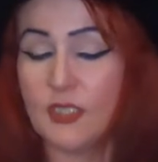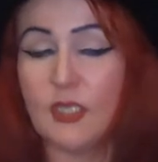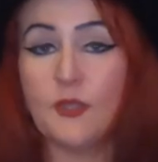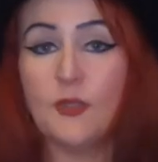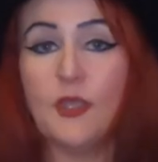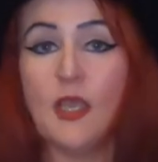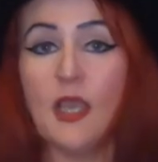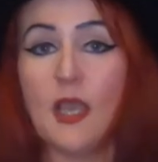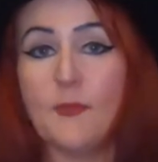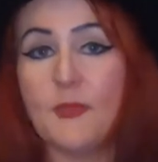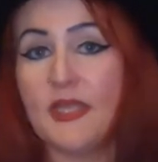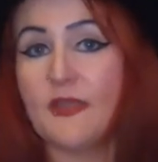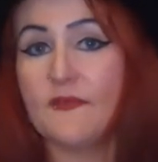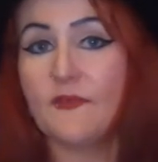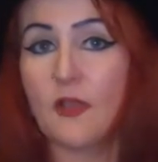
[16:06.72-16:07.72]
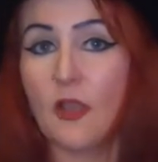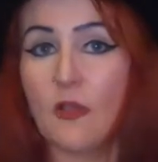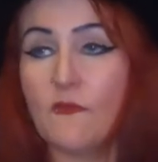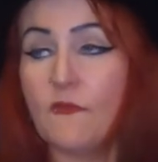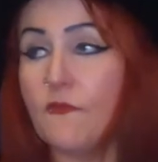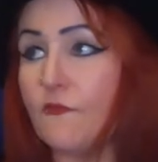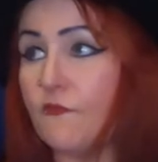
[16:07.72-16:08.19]
do. I mean, I've
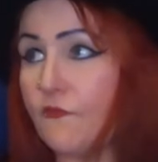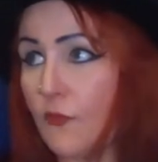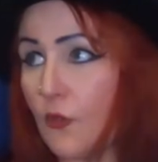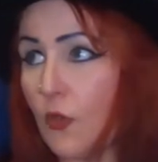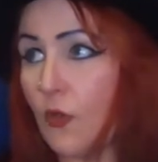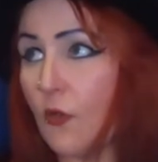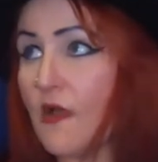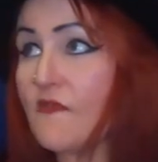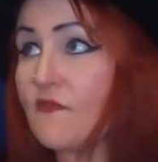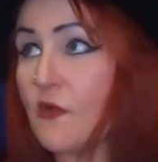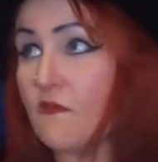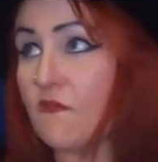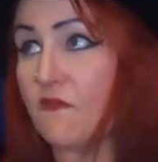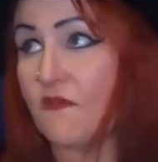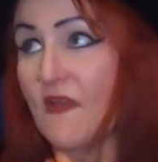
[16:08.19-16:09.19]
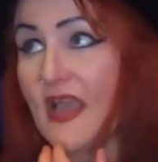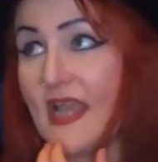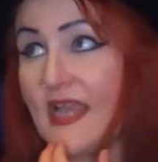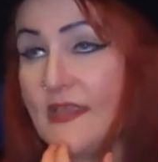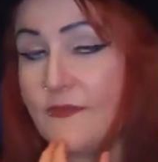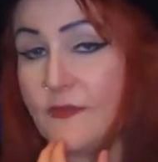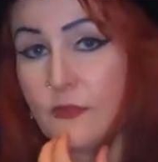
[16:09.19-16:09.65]
got
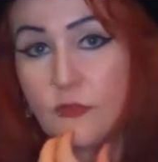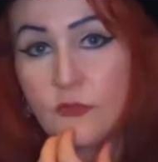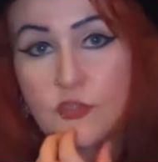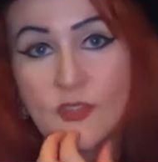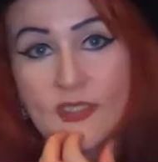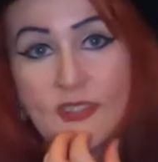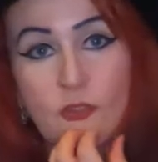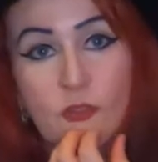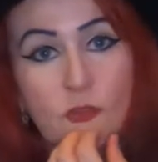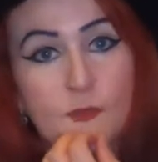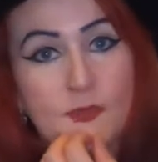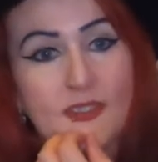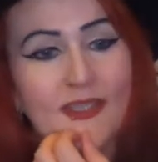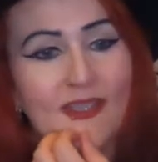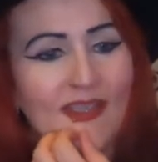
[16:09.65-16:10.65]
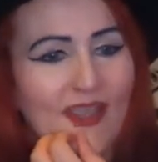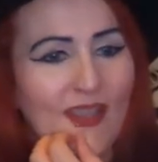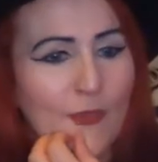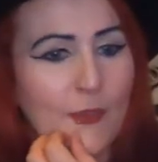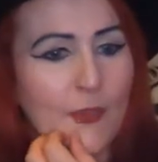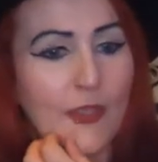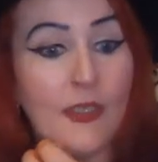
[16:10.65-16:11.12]
5 cauldron cups
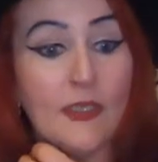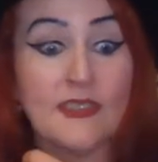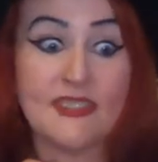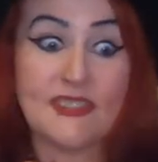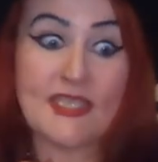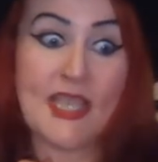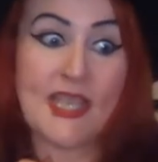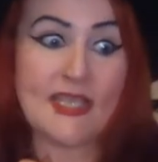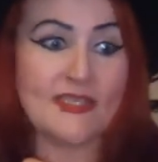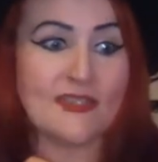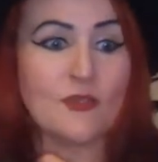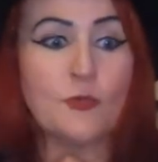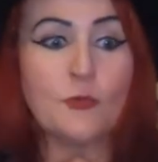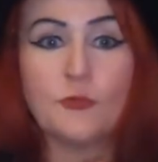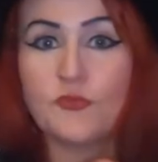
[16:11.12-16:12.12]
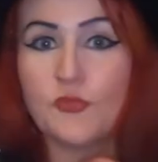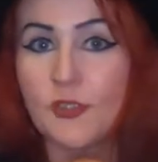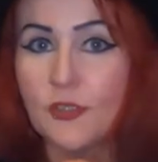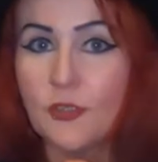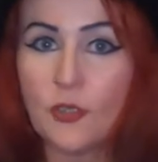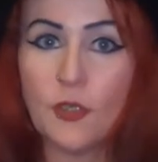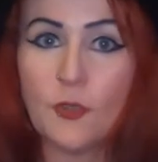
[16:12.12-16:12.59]
now, 6
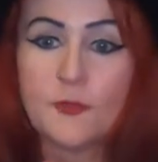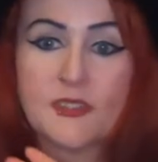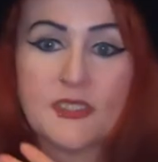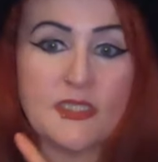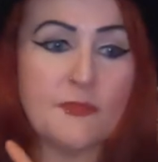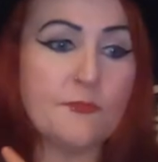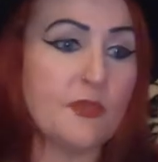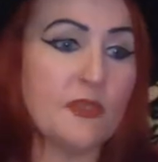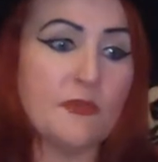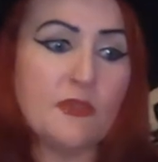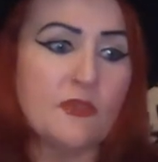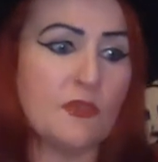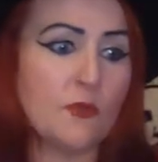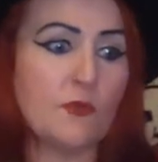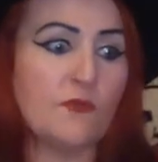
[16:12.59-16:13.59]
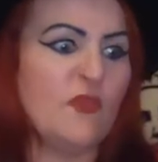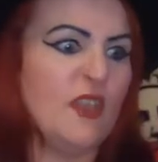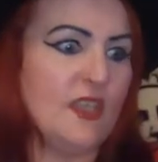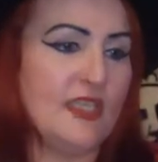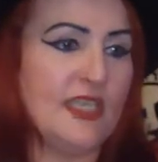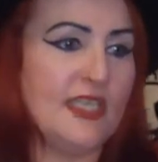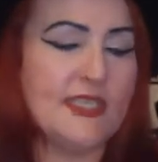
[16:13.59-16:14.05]
cauldron cups, and I don't
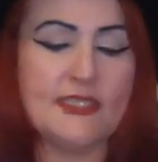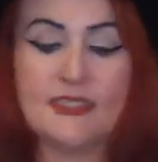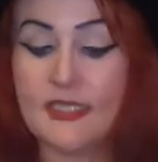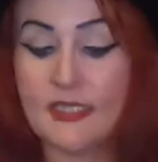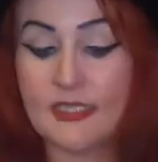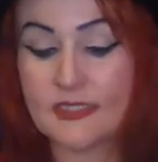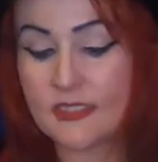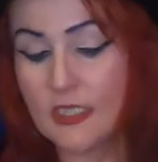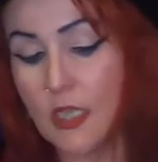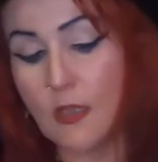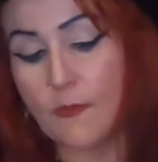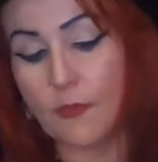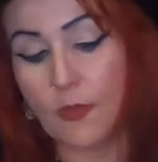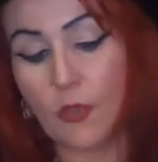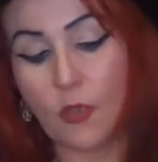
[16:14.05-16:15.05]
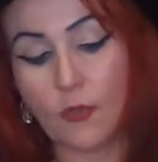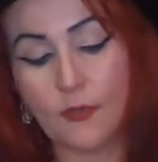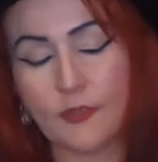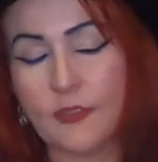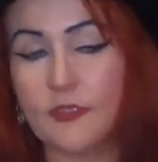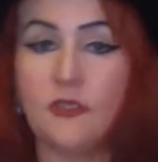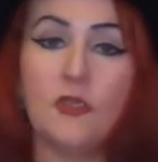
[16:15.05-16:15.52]
really need 6, but
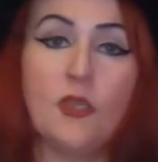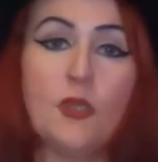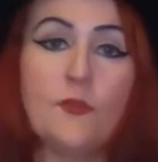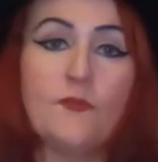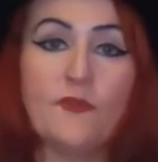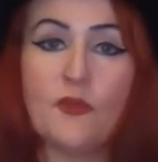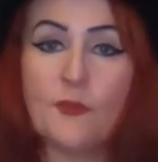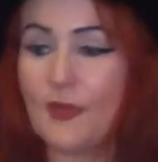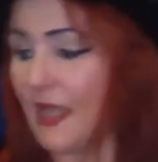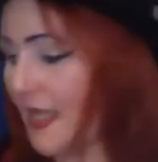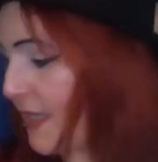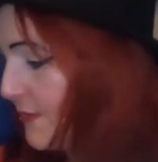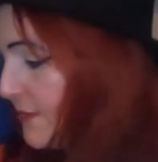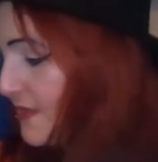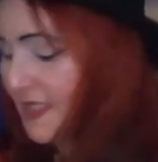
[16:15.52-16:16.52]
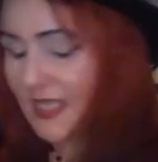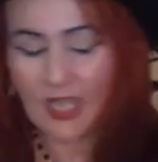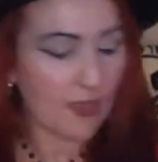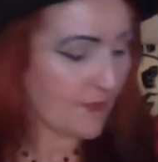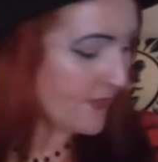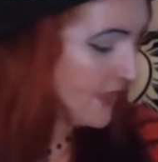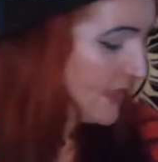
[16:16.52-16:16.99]
you know, for £1, you can't